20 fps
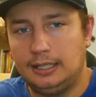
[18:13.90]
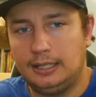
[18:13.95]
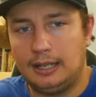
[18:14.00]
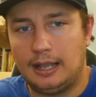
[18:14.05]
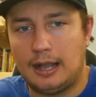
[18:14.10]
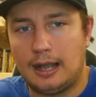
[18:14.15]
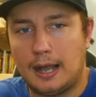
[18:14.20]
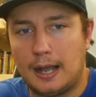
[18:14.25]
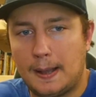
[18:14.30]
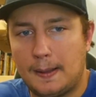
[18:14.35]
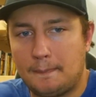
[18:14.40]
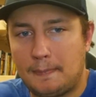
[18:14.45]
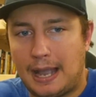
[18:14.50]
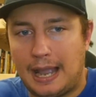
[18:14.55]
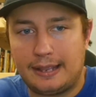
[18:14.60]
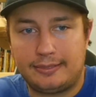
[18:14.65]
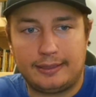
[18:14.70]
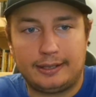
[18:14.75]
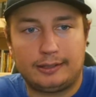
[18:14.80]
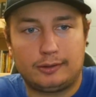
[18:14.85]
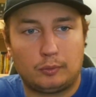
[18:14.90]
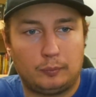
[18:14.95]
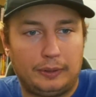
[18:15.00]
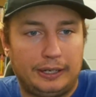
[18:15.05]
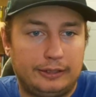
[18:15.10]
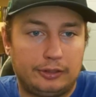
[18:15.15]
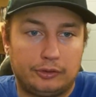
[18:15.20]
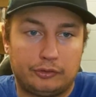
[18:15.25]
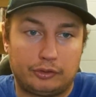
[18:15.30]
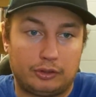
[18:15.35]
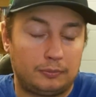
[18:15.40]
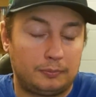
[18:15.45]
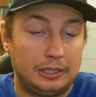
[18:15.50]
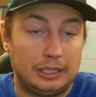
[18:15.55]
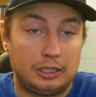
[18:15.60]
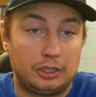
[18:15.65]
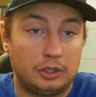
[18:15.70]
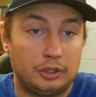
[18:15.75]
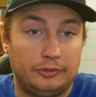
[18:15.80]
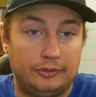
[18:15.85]
I think the Raiders are going to be
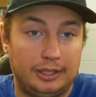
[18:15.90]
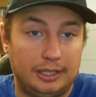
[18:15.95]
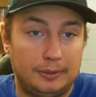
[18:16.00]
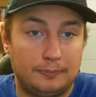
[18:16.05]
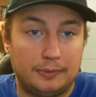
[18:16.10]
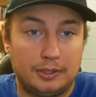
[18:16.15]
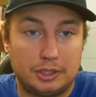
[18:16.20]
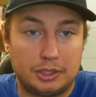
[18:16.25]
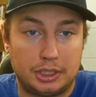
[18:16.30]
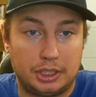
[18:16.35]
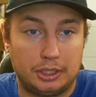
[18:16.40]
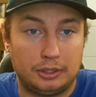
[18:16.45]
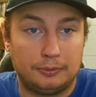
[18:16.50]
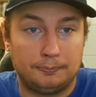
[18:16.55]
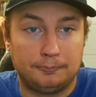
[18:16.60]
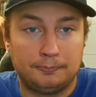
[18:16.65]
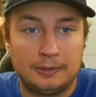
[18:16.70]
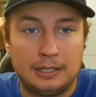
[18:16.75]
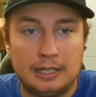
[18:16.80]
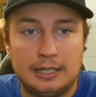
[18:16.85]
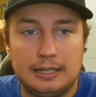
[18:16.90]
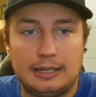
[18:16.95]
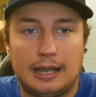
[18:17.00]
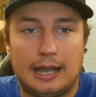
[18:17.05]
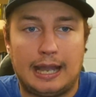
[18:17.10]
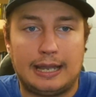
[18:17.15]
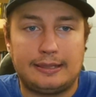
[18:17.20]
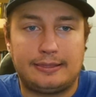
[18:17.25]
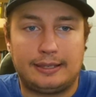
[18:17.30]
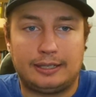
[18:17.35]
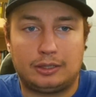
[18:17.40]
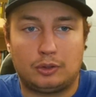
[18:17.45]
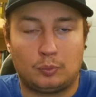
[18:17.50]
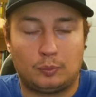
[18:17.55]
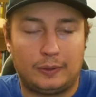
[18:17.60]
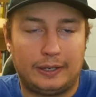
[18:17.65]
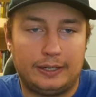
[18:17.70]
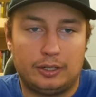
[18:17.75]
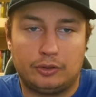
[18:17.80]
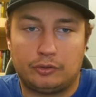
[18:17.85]
a good team this year. I think the
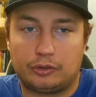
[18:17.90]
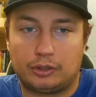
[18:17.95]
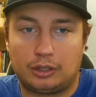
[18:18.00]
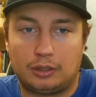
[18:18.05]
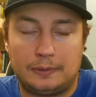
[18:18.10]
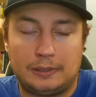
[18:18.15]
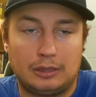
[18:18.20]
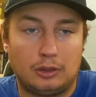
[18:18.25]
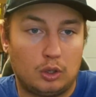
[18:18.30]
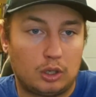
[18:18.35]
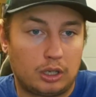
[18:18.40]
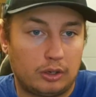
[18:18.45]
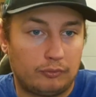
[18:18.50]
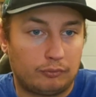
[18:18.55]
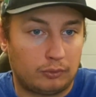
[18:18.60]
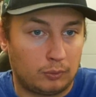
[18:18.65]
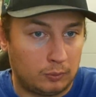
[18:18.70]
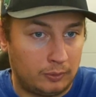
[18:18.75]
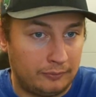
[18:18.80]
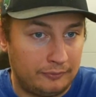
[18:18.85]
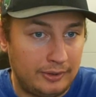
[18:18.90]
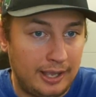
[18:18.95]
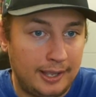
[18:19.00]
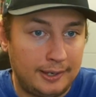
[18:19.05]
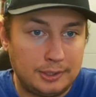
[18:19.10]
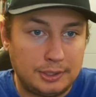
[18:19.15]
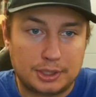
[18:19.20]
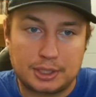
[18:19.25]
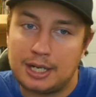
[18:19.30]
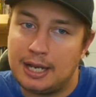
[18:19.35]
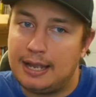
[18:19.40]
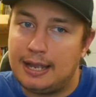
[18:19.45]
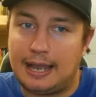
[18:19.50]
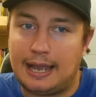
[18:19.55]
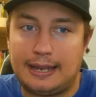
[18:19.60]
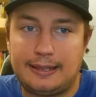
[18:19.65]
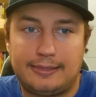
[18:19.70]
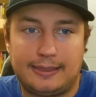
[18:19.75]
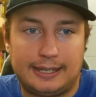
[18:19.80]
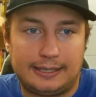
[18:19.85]
Raiders are going to be looking for revenge.
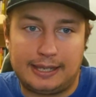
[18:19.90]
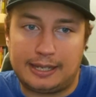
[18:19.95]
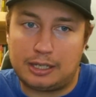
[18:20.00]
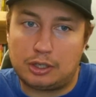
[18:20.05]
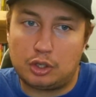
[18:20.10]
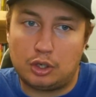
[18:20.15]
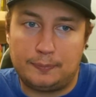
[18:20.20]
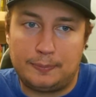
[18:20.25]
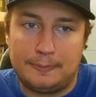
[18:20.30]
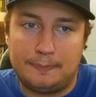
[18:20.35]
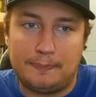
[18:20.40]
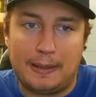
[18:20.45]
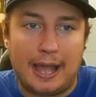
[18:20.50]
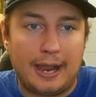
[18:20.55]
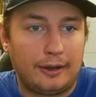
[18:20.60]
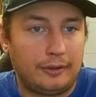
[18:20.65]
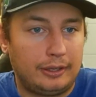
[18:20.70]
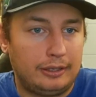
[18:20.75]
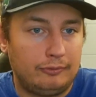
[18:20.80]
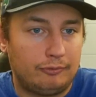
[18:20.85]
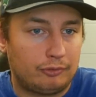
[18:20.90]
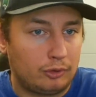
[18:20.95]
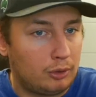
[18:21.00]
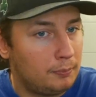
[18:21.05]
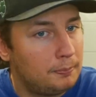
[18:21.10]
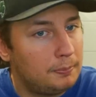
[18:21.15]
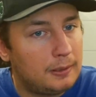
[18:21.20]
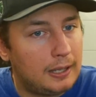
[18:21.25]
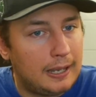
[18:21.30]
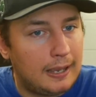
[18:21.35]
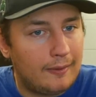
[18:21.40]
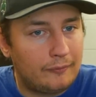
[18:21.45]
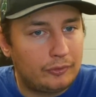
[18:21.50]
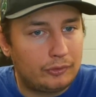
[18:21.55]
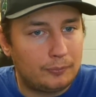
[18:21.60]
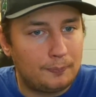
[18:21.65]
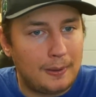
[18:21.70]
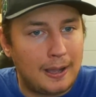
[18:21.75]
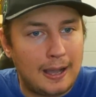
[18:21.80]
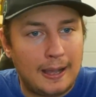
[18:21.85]
I think they could be battling for a playoff
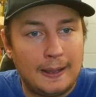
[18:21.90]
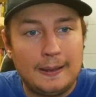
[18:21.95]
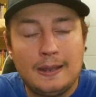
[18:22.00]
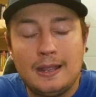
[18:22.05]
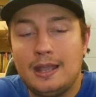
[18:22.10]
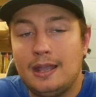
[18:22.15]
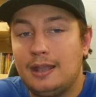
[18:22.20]
spot.